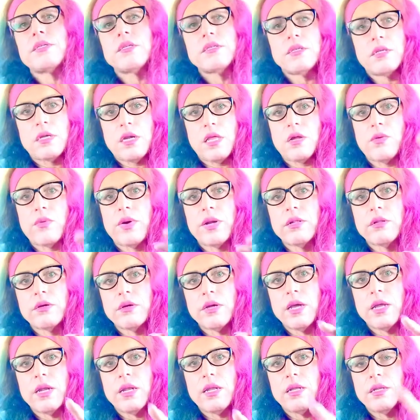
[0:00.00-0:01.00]
another way to look
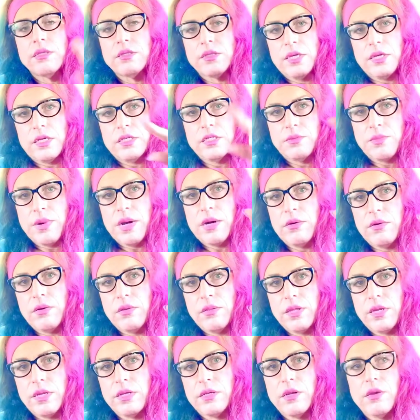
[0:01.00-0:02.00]
at it, it's like a spiral
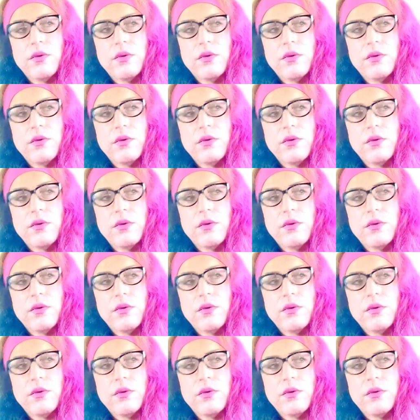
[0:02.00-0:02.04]
thing too,